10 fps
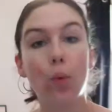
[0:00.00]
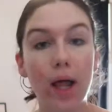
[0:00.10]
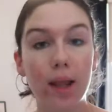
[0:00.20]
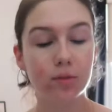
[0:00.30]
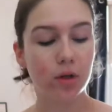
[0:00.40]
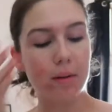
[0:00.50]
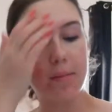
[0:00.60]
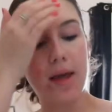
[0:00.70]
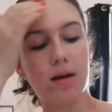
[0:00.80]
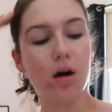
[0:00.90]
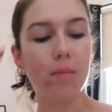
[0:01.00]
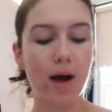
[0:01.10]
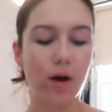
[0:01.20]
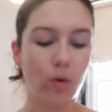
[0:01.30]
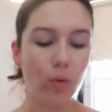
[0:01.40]
While I'm doing my makeup,
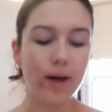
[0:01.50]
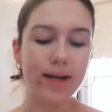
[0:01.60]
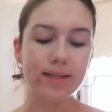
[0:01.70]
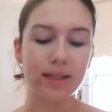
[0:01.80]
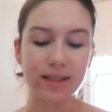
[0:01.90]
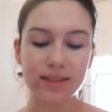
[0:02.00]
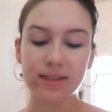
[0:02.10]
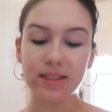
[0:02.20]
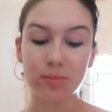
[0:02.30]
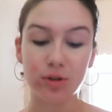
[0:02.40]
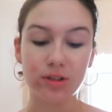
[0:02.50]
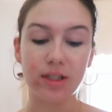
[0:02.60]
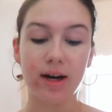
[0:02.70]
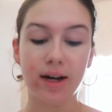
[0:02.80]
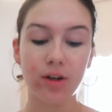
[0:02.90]
I always listen to
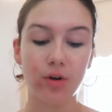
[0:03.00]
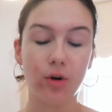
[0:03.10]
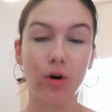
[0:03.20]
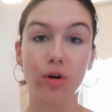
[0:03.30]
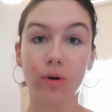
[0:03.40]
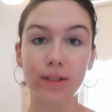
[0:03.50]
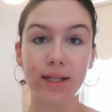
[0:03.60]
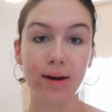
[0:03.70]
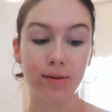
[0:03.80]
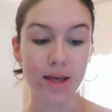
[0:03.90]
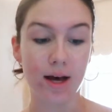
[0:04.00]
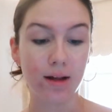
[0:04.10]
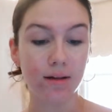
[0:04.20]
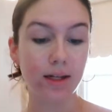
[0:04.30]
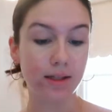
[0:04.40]
music. I cannot go a day
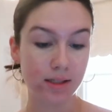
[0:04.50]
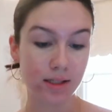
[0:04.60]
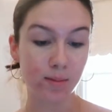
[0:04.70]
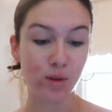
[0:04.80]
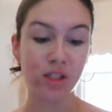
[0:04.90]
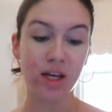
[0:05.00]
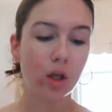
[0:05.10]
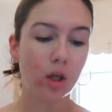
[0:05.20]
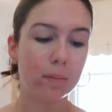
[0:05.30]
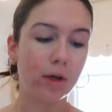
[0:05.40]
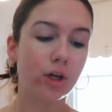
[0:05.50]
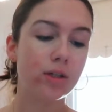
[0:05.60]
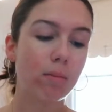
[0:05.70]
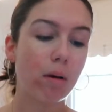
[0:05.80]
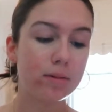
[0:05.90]
without listening to music.
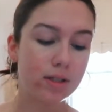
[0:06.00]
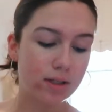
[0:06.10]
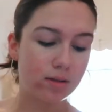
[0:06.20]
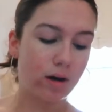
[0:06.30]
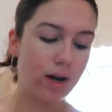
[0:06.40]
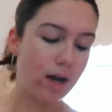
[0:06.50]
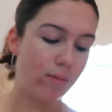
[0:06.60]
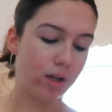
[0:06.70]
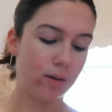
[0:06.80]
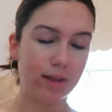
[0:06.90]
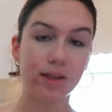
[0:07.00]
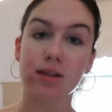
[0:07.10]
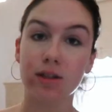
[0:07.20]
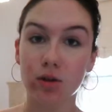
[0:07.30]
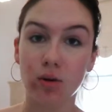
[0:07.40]
Because I'm obsessed right now, we're gonna be
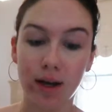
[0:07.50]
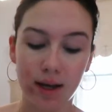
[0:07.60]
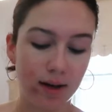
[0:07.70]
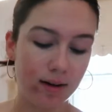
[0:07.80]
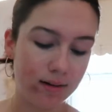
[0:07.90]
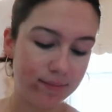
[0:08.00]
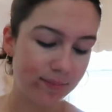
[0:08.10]
listening to Queen.